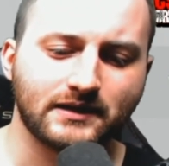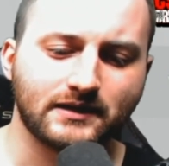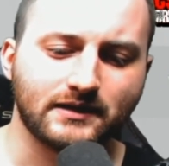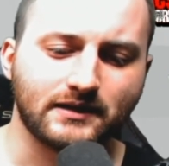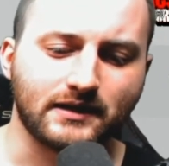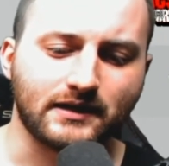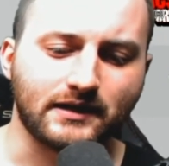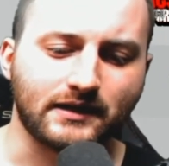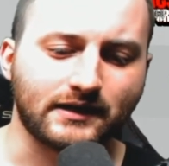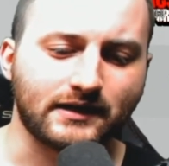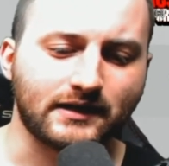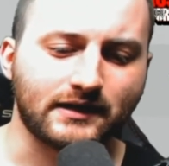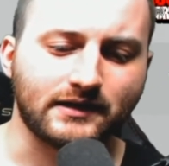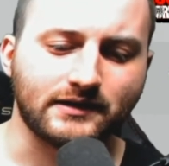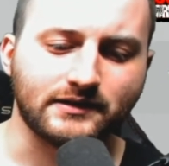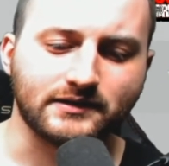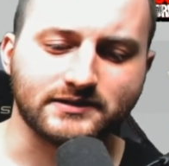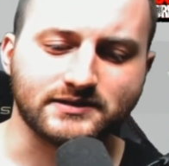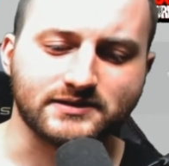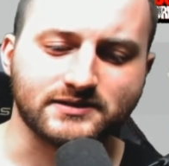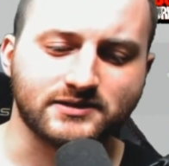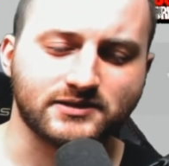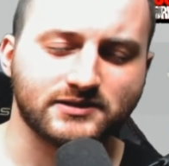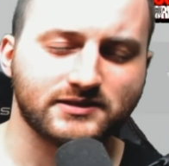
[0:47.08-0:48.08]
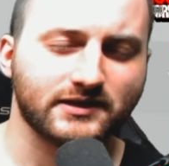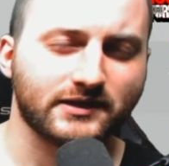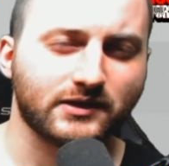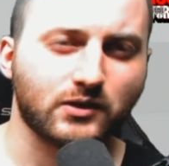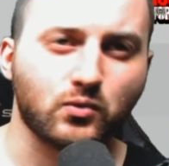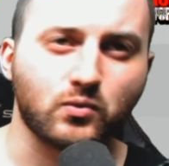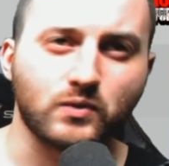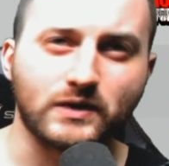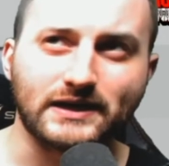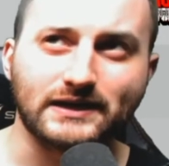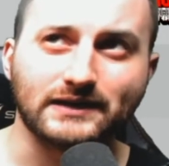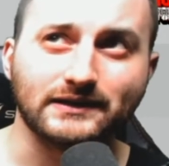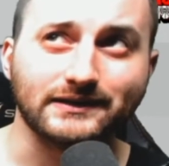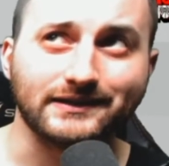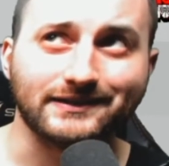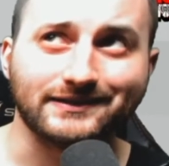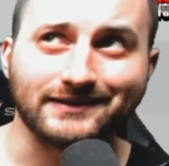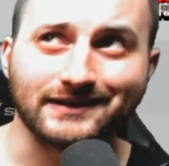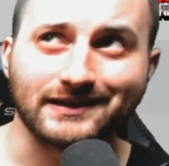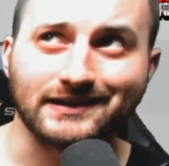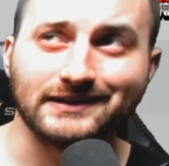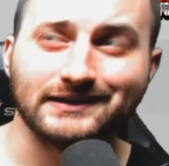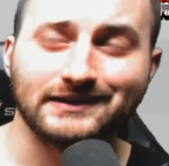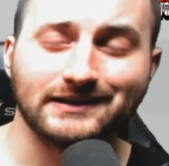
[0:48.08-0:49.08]
again, this is just like a weekly
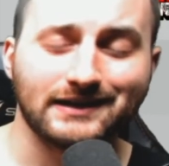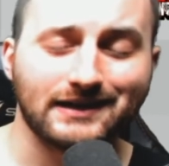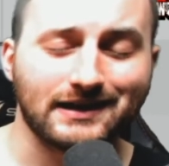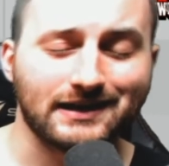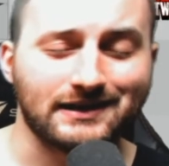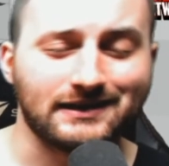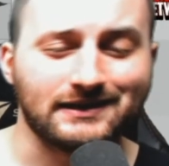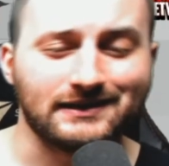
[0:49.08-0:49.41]
thing.